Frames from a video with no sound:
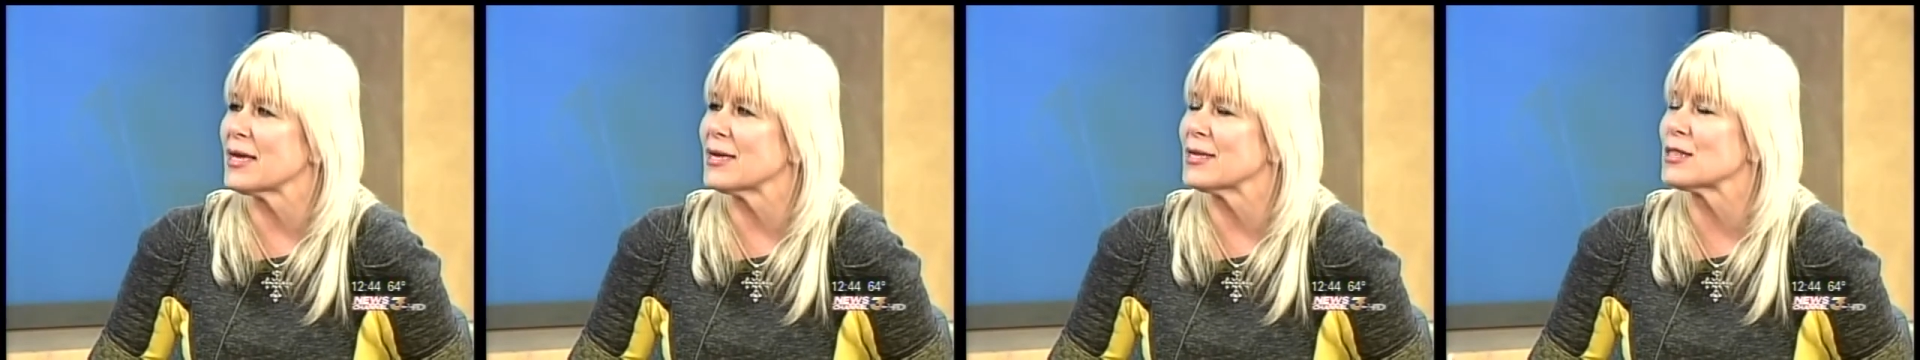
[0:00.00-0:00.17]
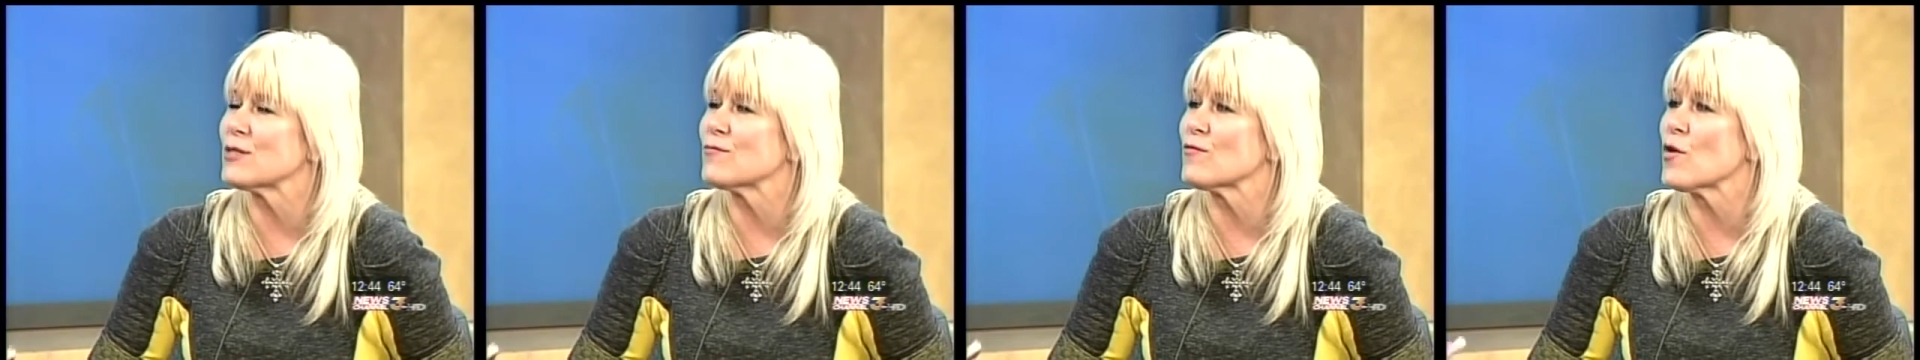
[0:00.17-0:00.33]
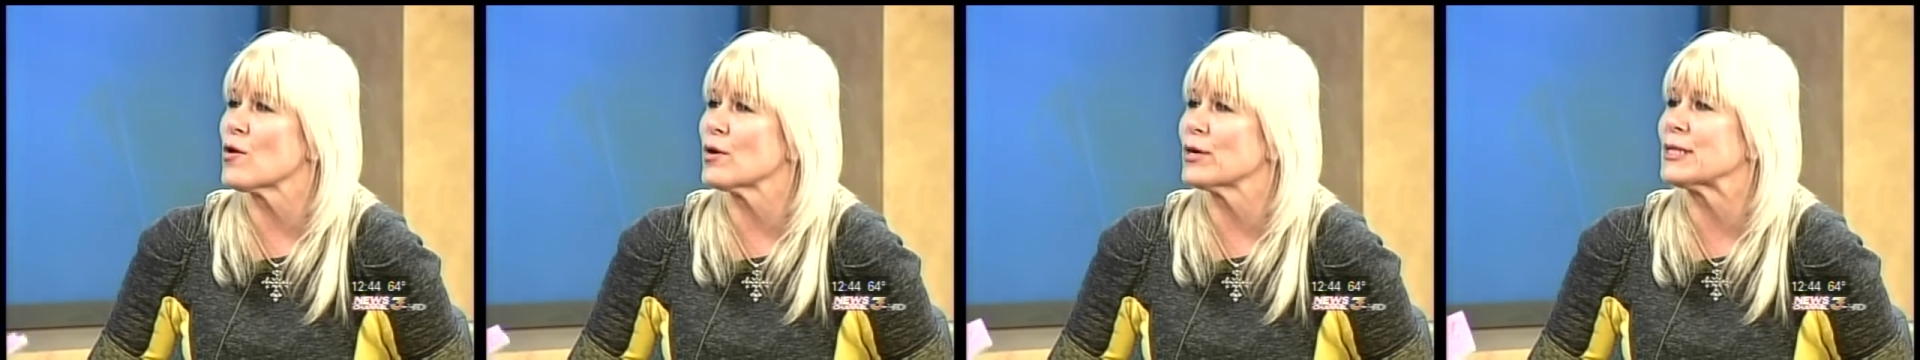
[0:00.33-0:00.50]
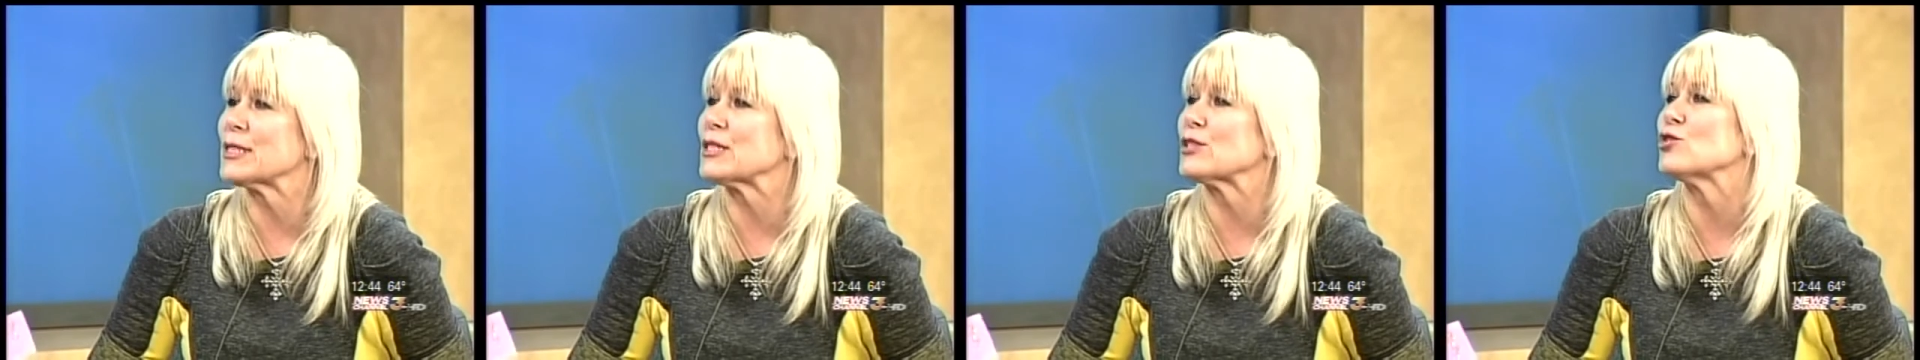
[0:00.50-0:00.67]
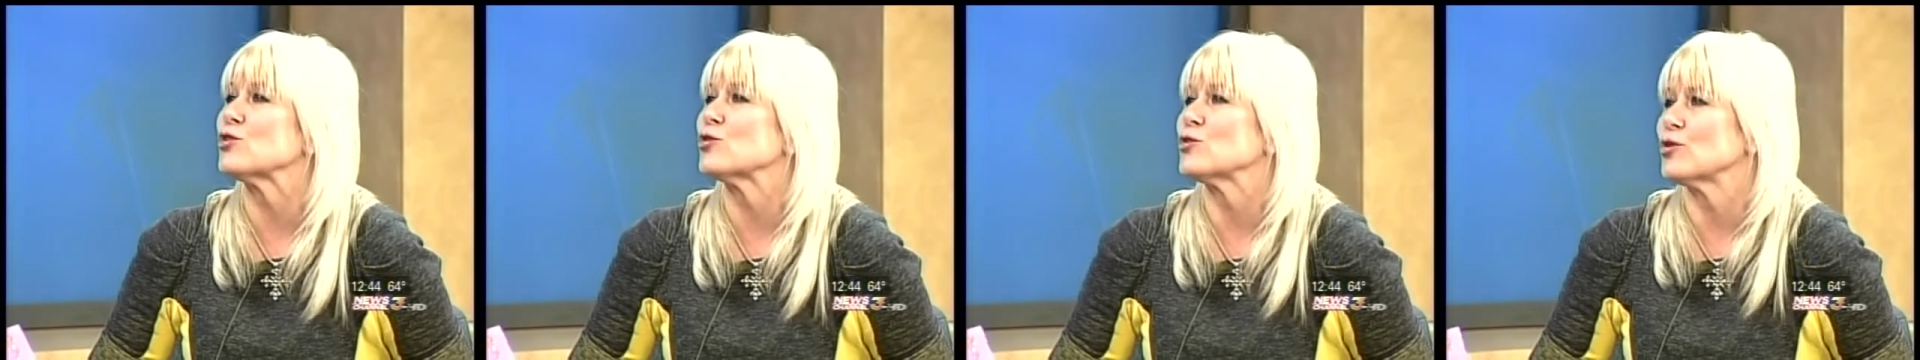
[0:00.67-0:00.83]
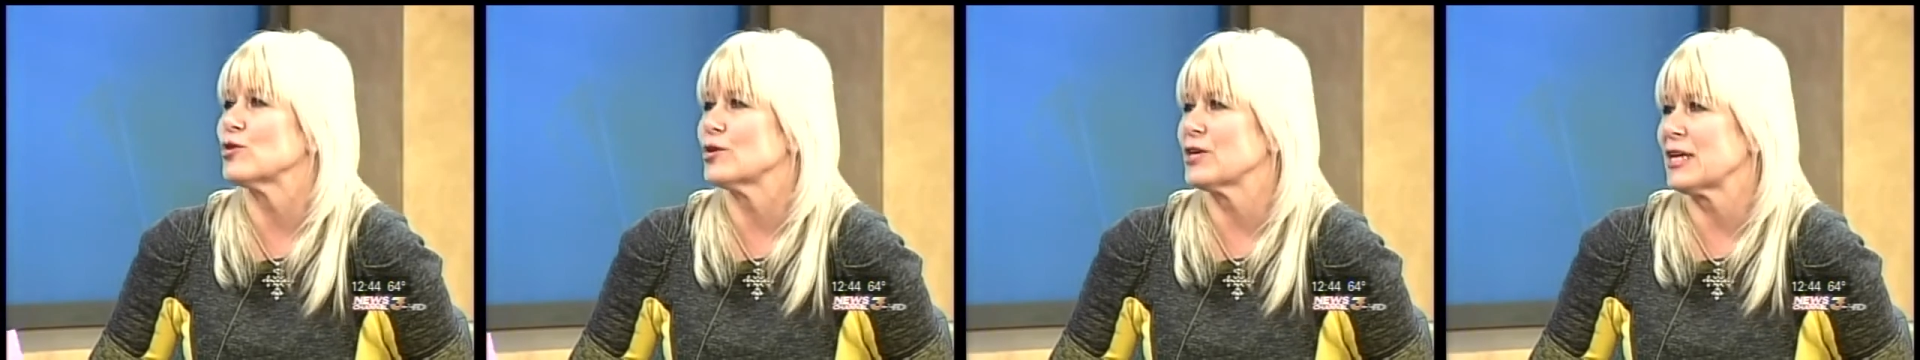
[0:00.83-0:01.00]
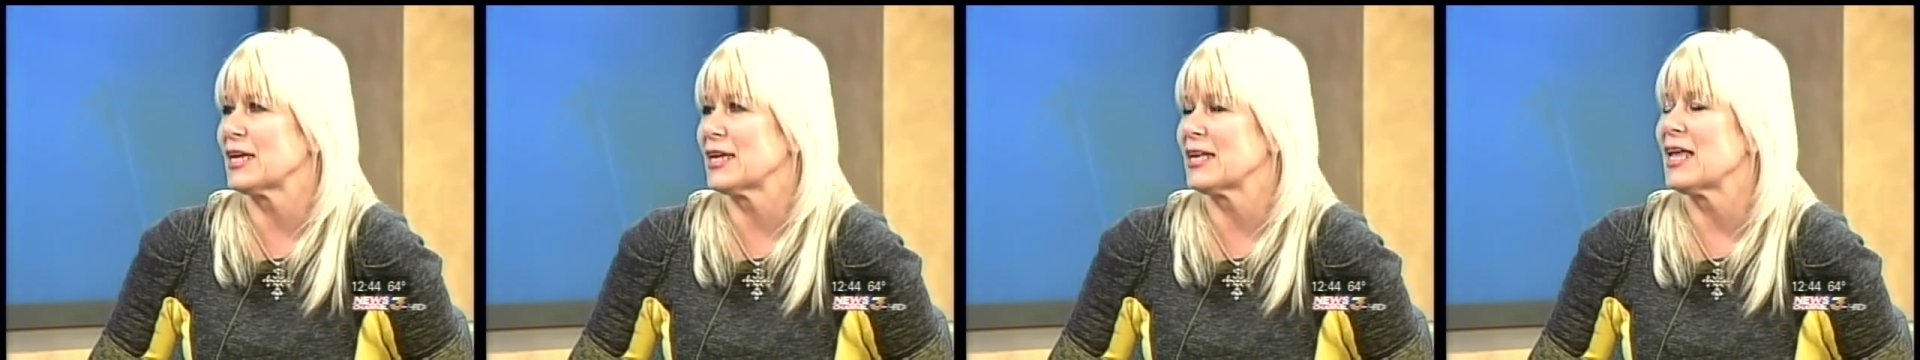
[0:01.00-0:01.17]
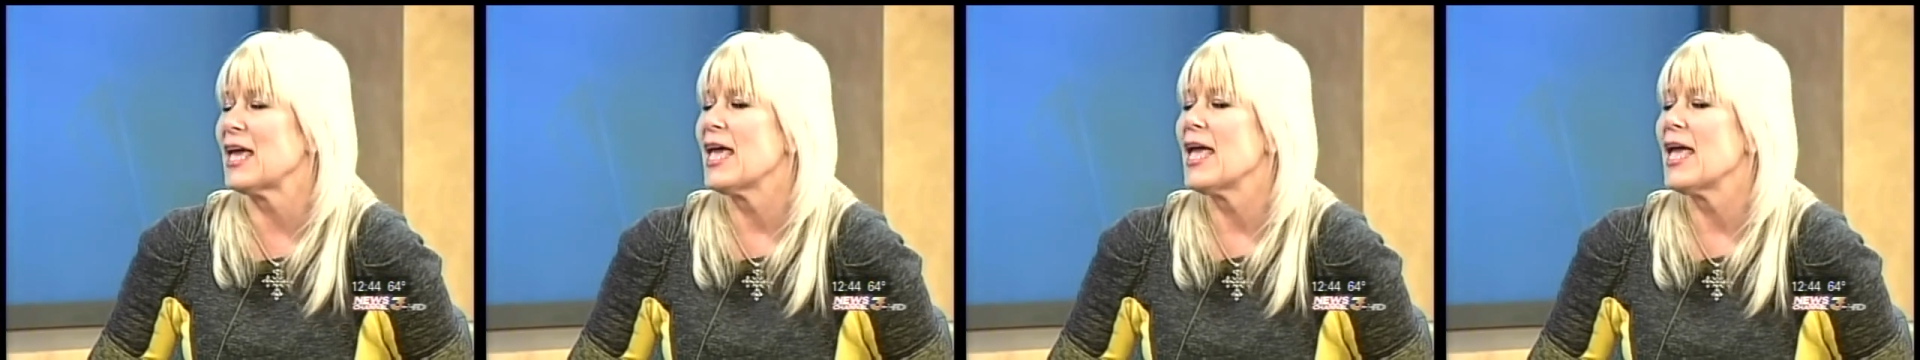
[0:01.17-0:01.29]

as far as learning.